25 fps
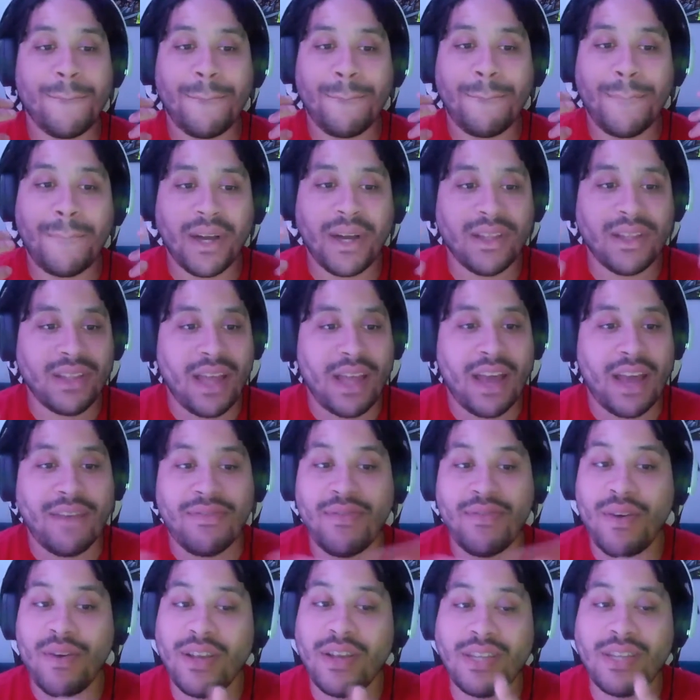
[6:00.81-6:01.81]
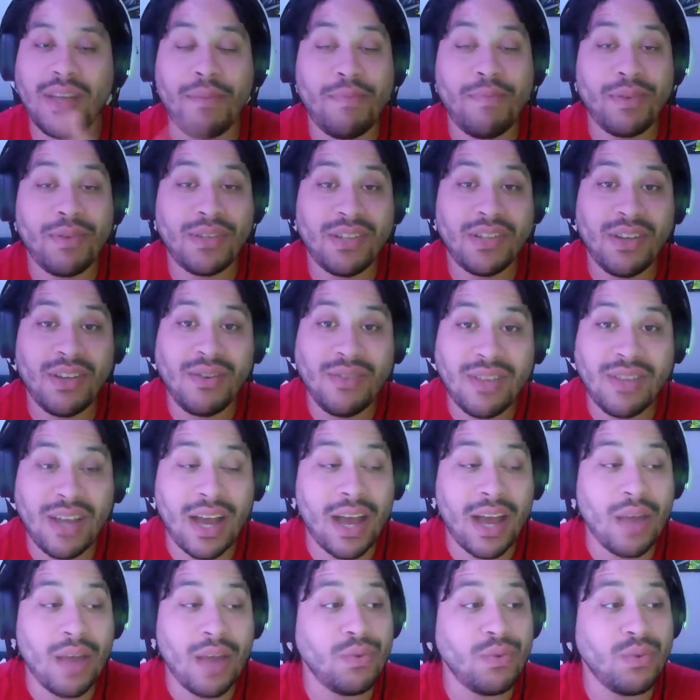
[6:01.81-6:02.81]
But the first episode,
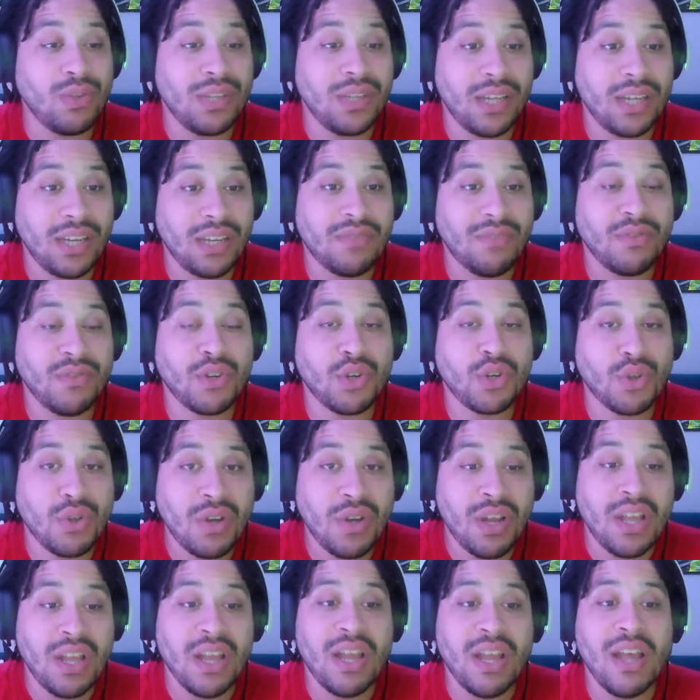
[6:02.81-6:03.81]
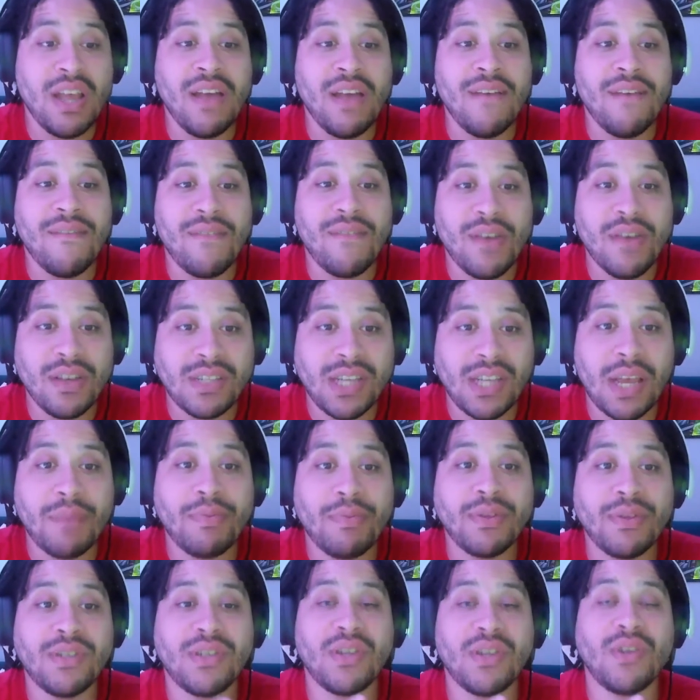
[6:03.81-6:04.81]
I say this for sure, first
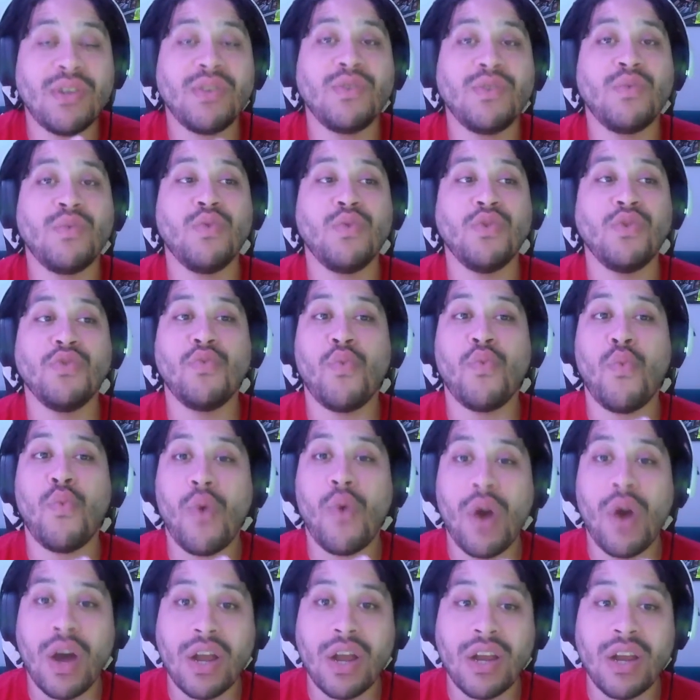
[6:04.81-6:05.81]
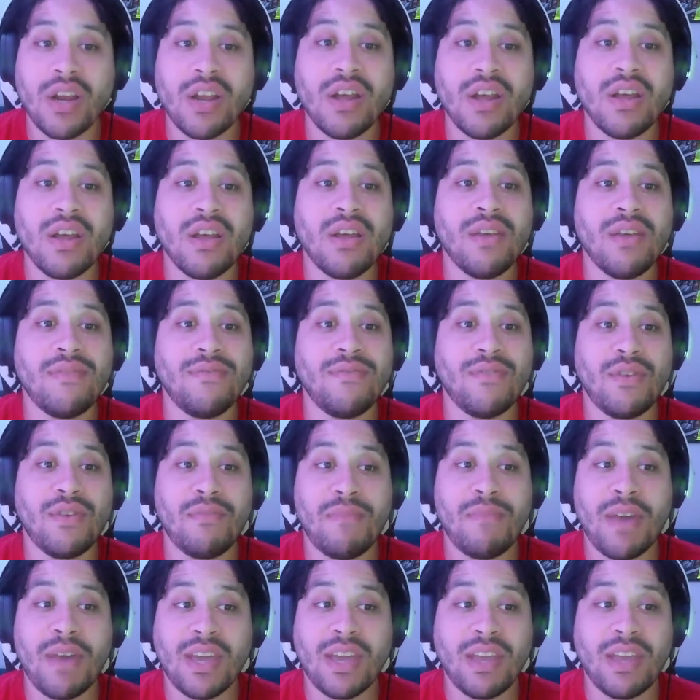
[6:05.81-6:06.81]
episode was one for the
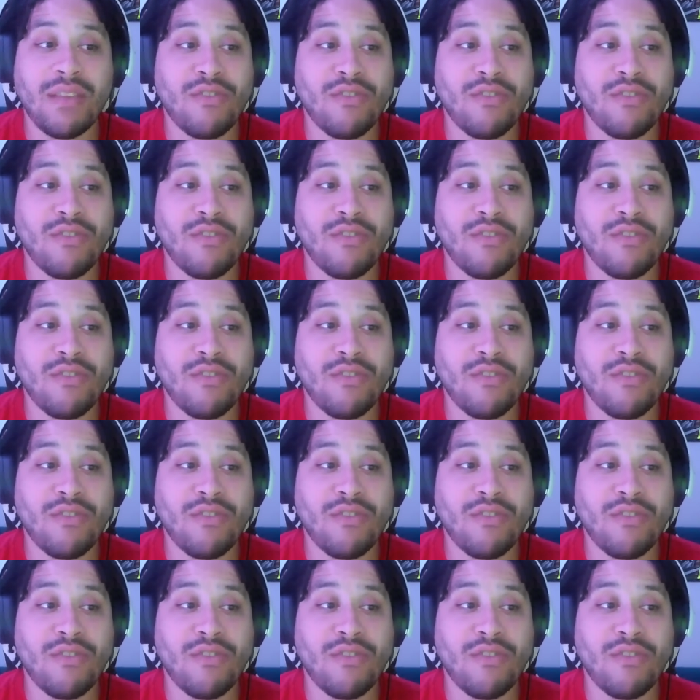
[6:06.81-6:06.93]
making.